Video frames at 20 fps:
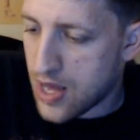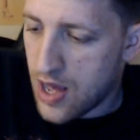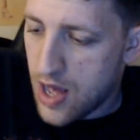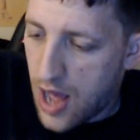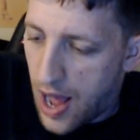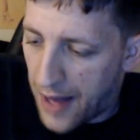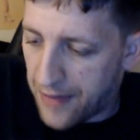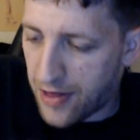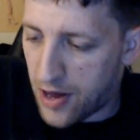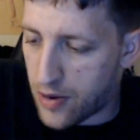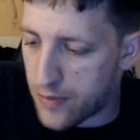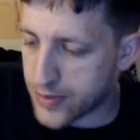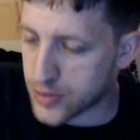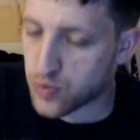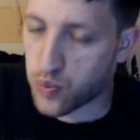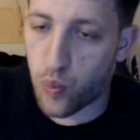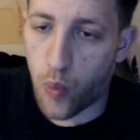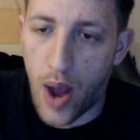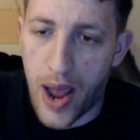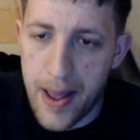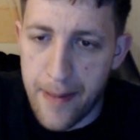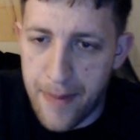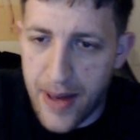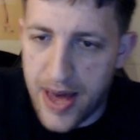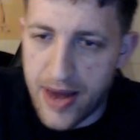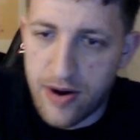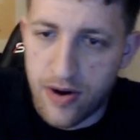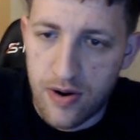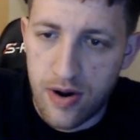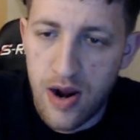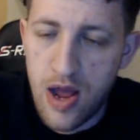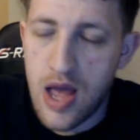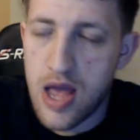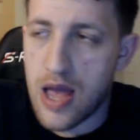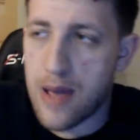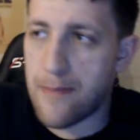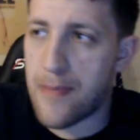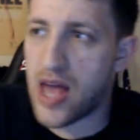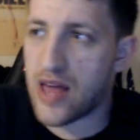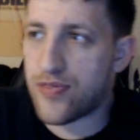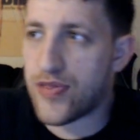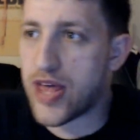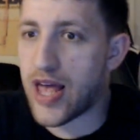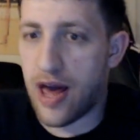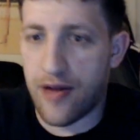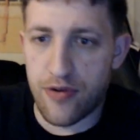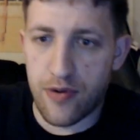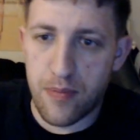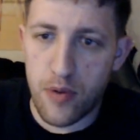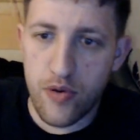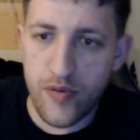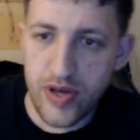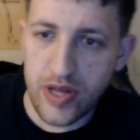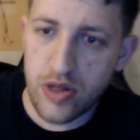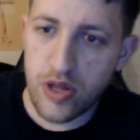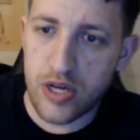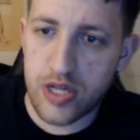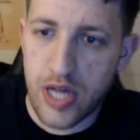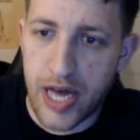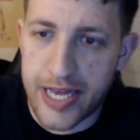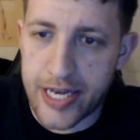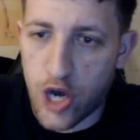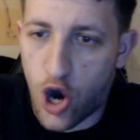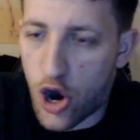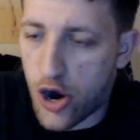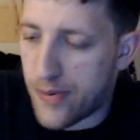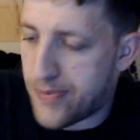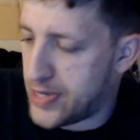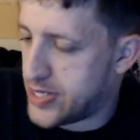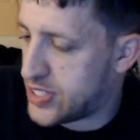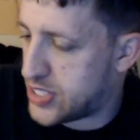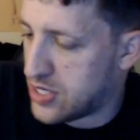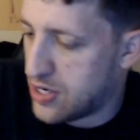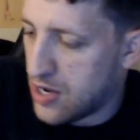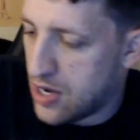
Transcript: I thought it was way better. It made the other movie look like garbage,